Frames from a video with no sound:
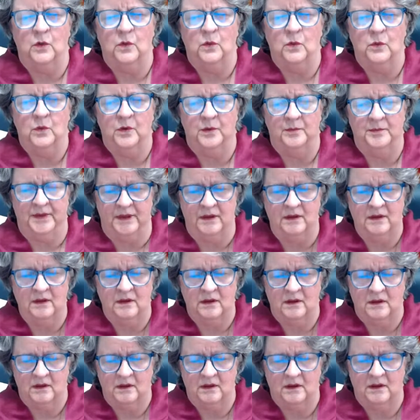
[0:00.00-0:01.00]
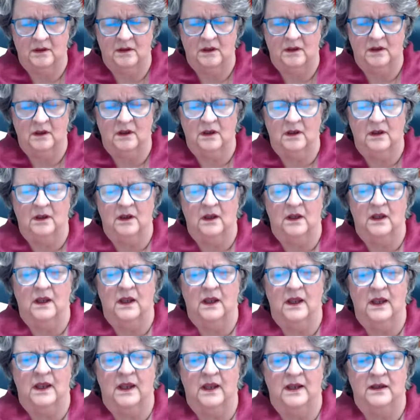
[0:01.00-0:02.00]
woman,
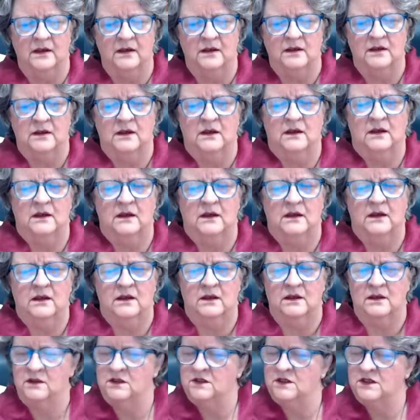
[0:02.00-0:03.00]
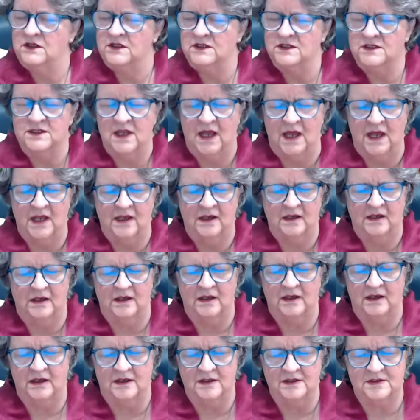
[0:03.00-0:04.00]
and she's not
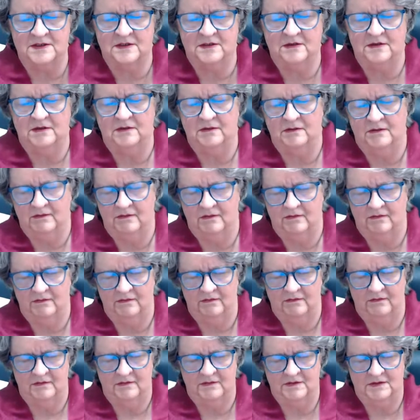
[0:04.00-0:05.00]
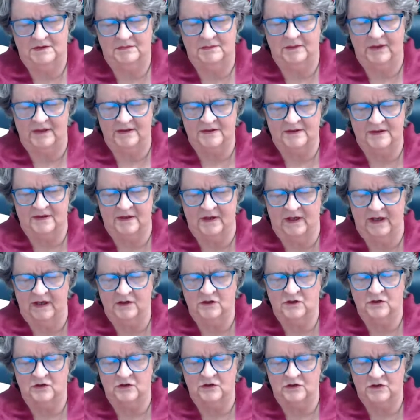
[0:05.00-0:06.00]
in this space an
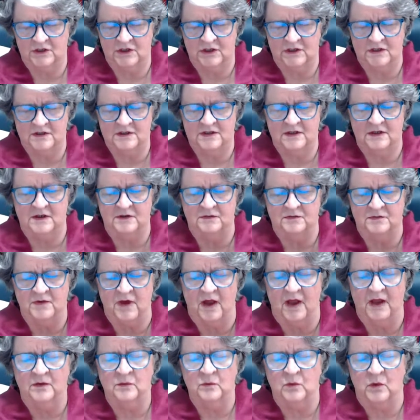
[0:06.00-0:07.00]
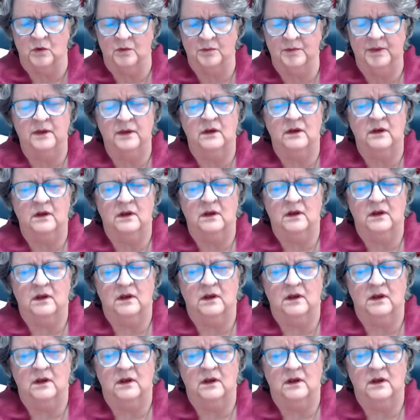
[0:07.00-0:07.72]
angel. She is a divine woman,